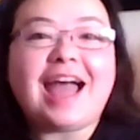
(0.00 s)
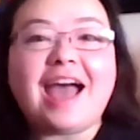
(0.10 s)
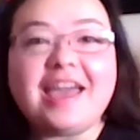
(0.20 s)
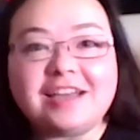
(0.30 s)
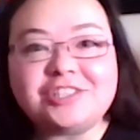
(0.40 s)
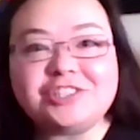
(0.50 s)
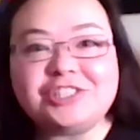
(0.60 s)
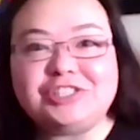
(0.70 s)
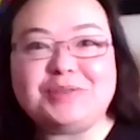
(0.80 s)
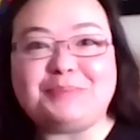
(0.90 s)
I asked her to
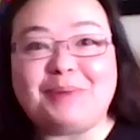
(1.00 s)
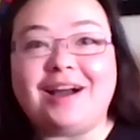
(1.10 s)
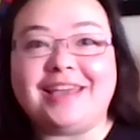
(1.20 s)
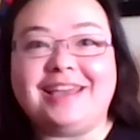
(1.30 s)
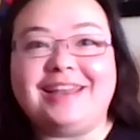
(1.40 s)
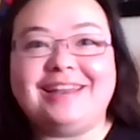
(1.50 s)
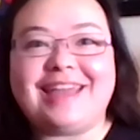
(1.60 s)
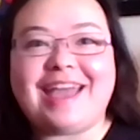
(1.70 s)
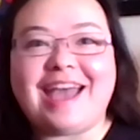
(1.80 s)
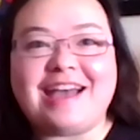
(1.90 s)
do the pocket
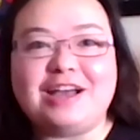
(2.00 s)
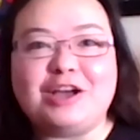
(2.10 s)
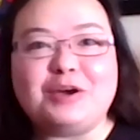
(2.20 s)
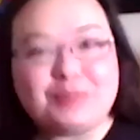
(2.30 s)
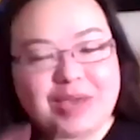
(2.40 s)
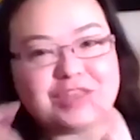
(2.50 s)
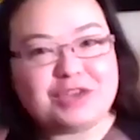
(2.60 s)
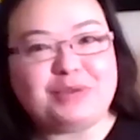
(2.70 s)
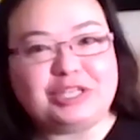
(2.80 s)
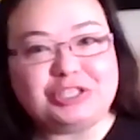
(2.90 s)
in the
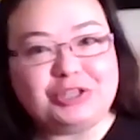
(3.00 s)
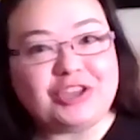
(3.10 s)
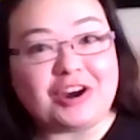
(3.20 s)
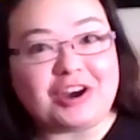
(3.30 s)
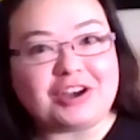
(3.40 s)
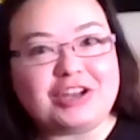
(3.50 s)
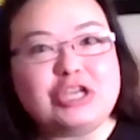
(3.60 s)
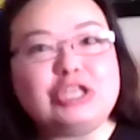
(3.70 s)
original yarn,